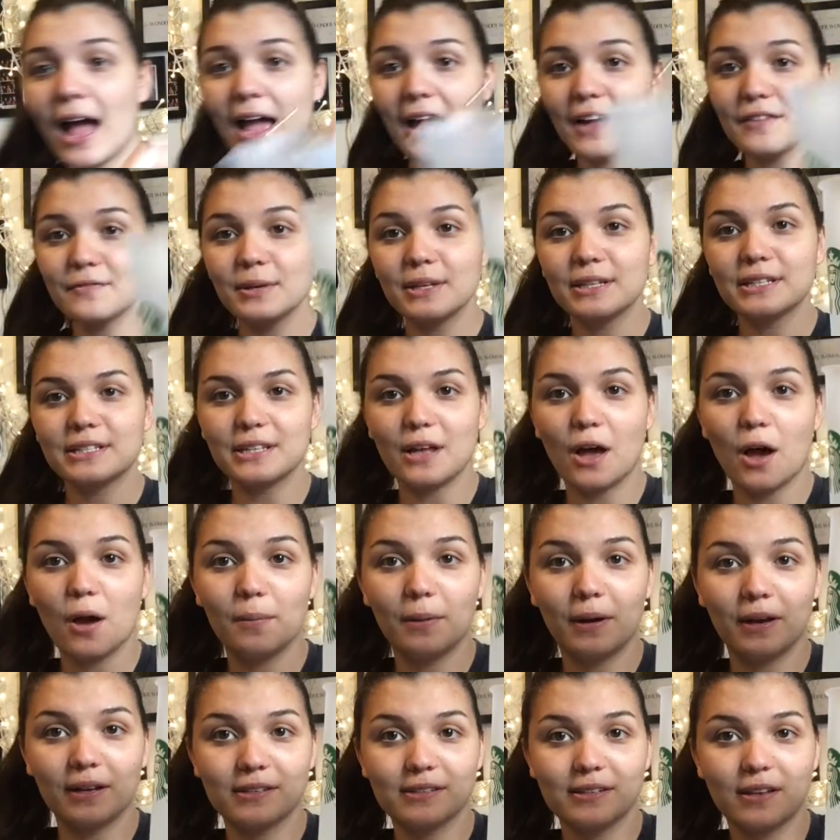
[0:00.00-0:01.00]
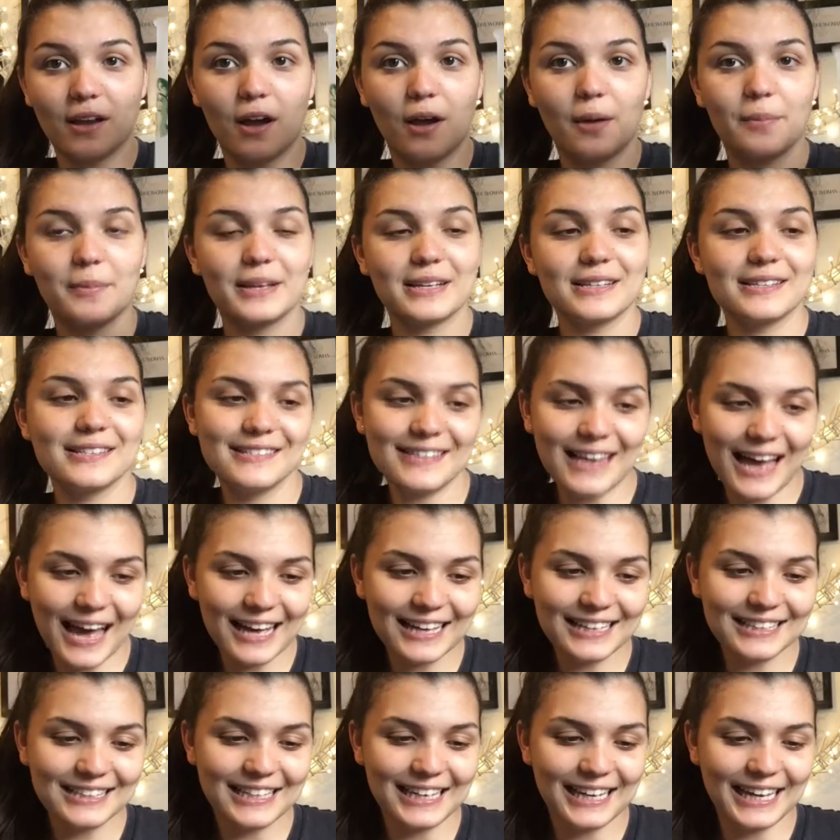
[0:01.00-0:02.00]
have my Starbucks cup that's
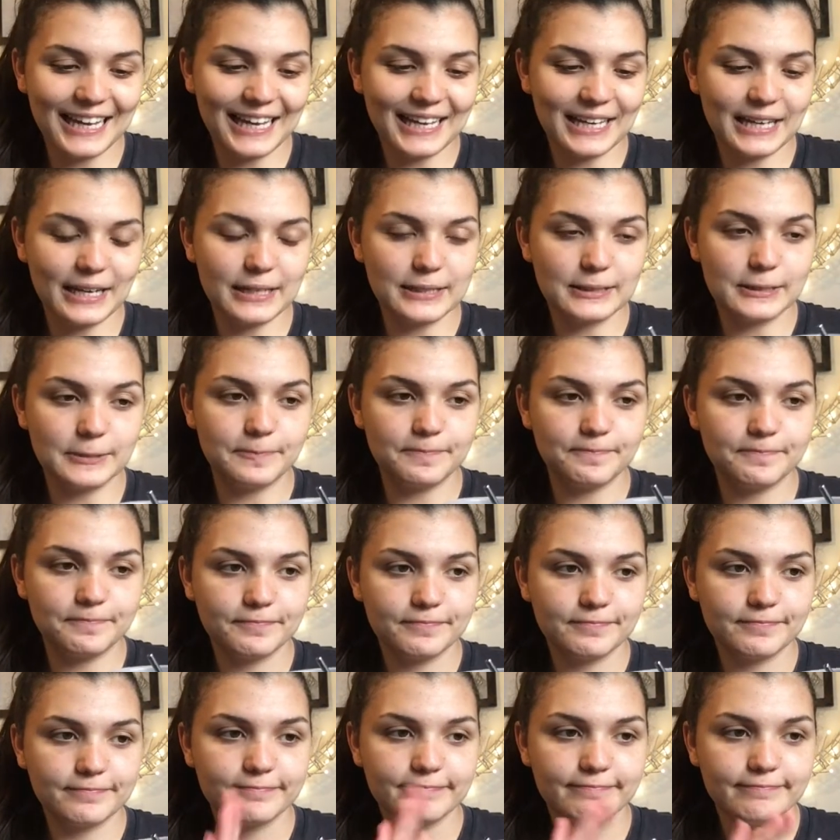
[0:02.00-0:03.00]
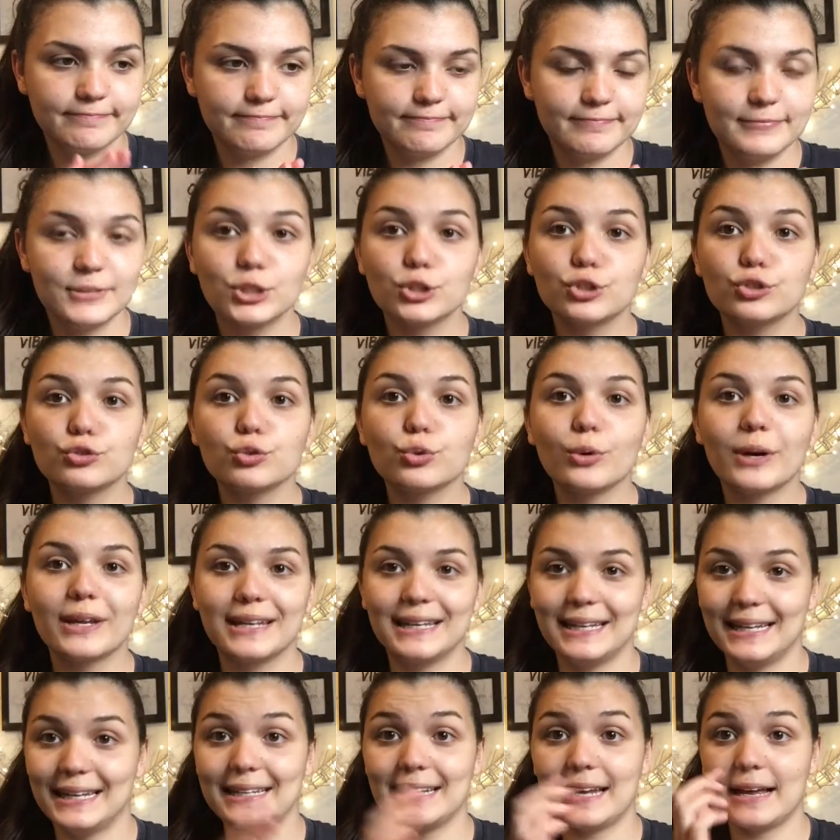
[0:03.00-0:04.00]
sadly um, Straw and
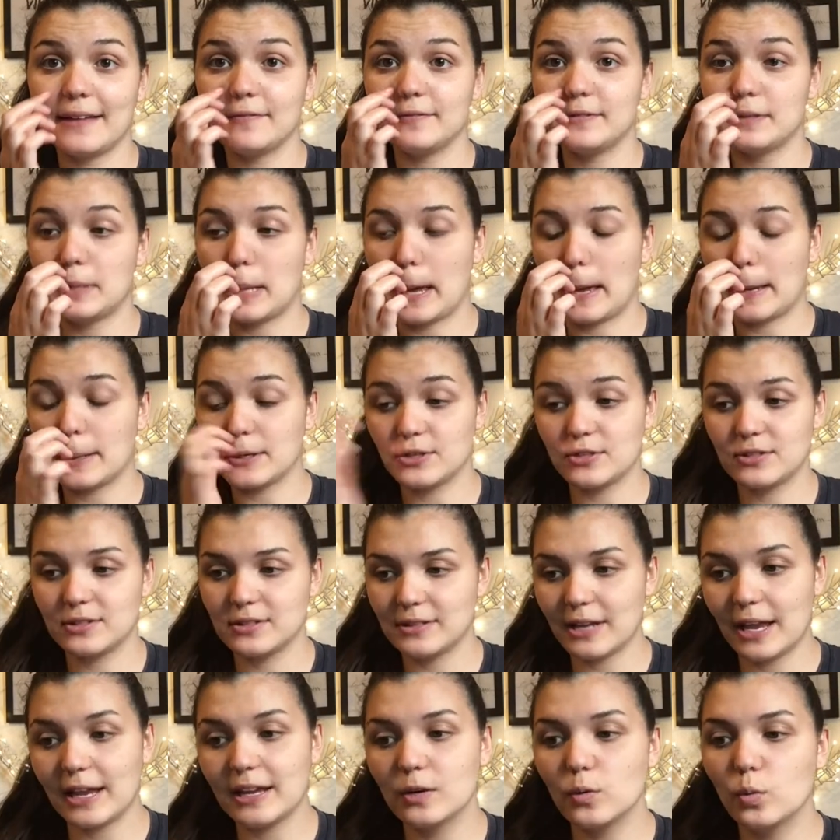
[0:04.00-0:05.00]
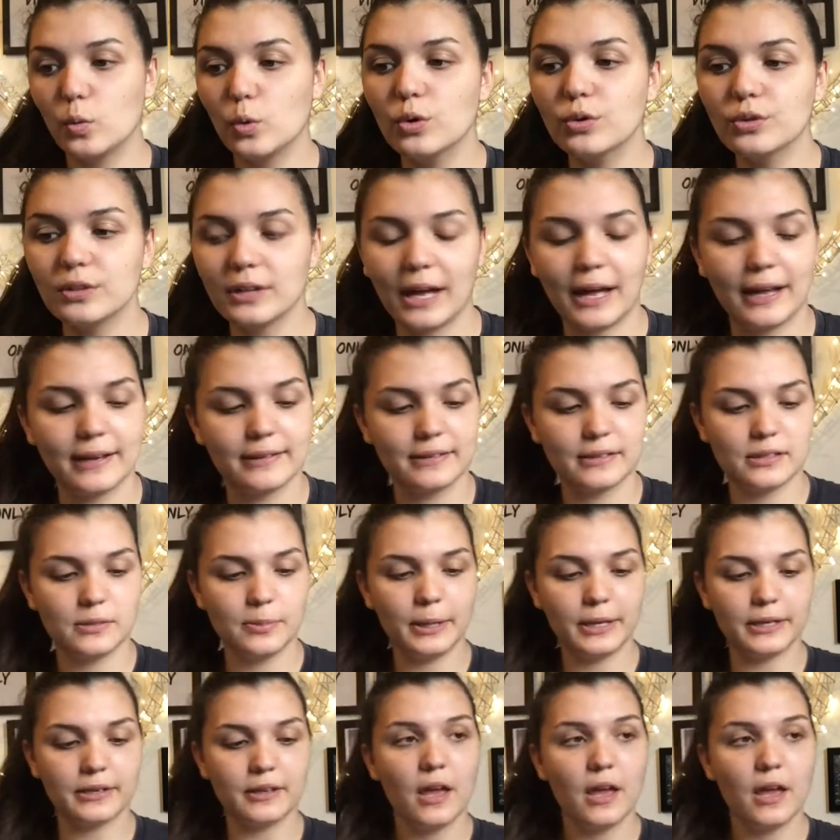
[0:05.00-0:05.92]
Lid have uh, just taken a walk and disappeared.